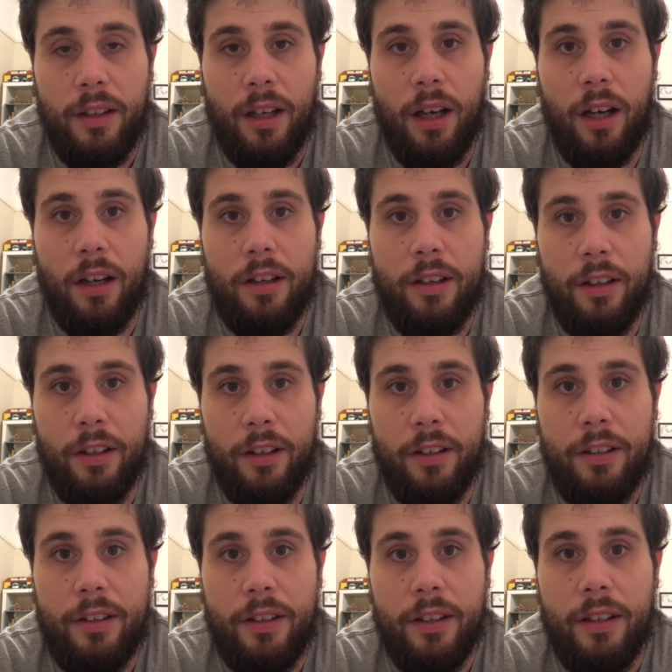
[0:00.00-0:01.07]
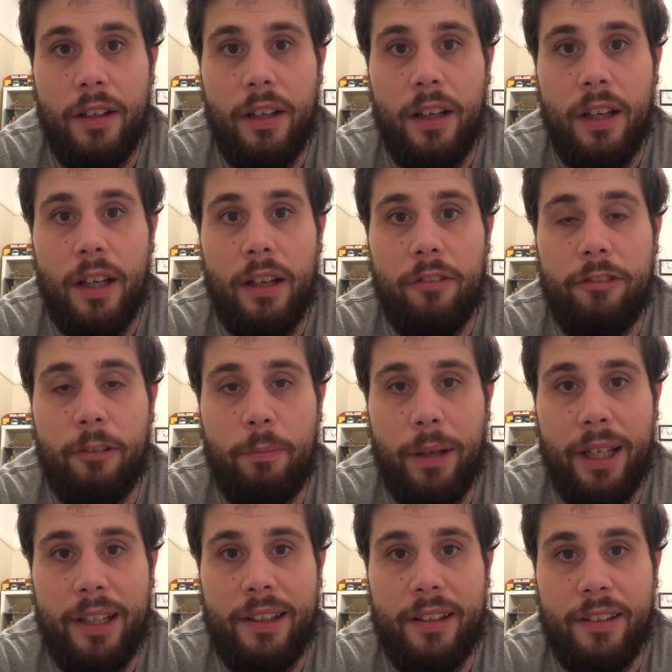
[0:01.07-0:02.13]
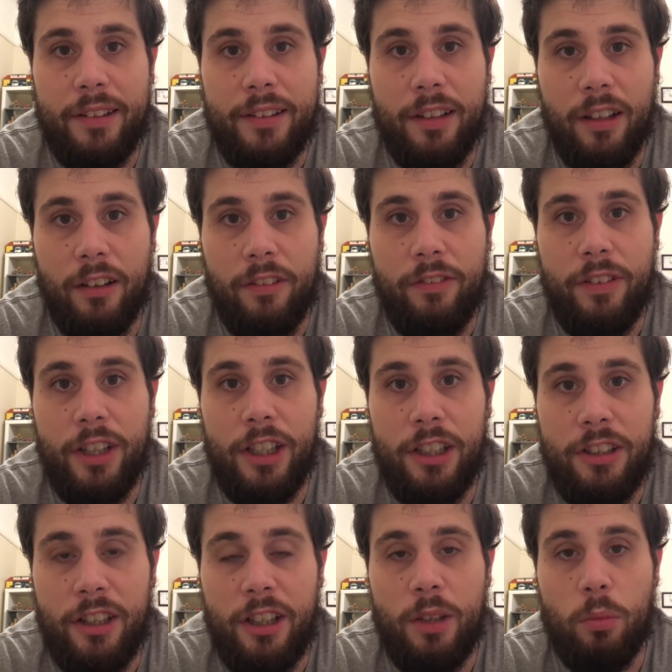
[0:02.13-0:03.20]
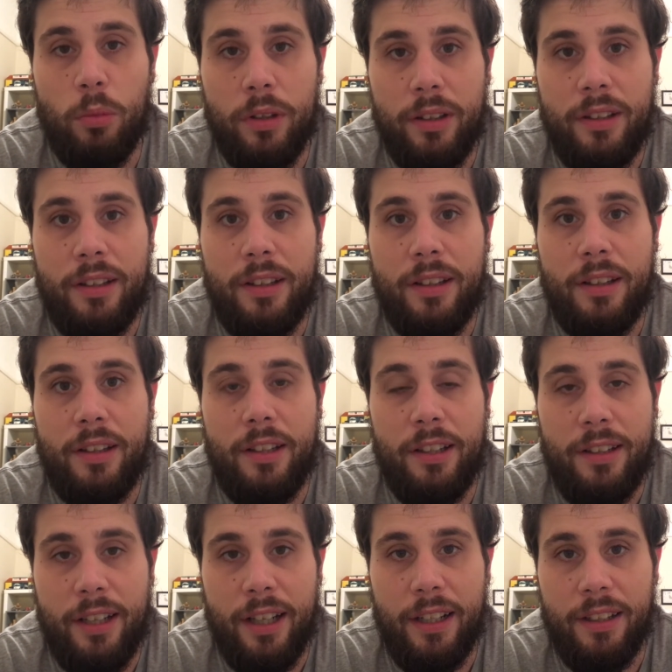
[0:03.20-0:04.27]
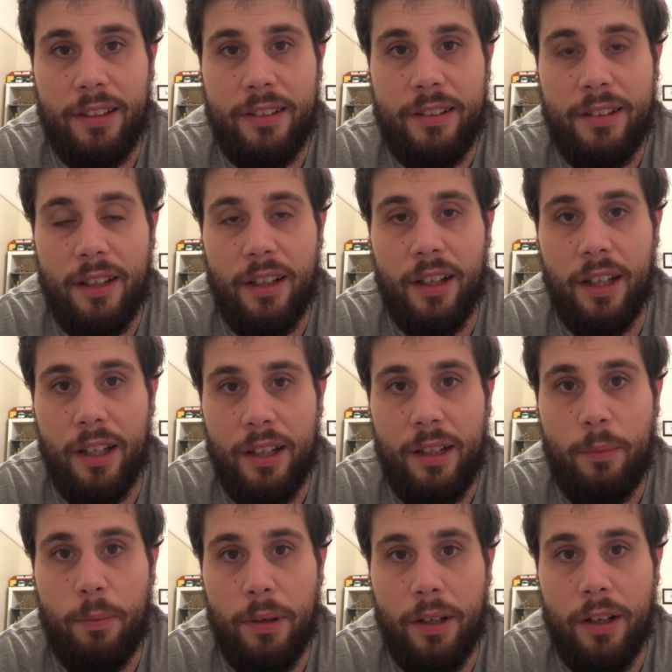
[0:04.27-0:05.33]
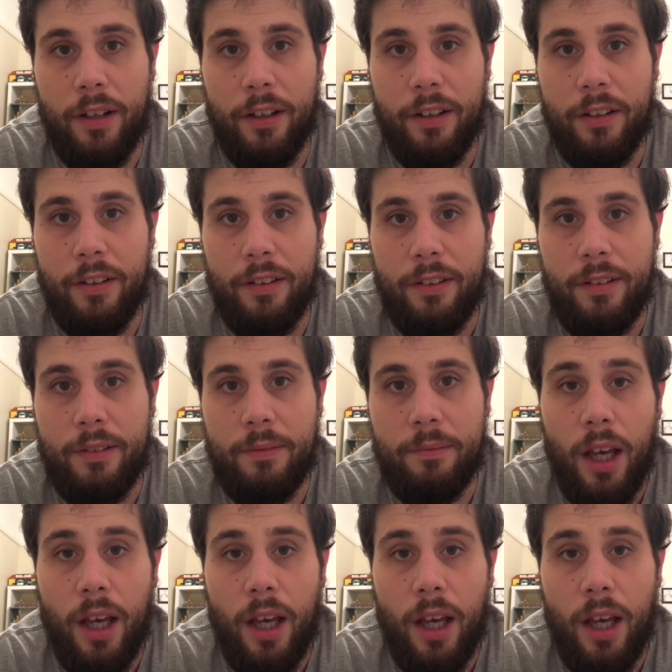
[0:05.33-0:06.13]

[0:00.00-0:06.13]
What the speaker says: are good for baking stuff that you don't want to taste like bananas.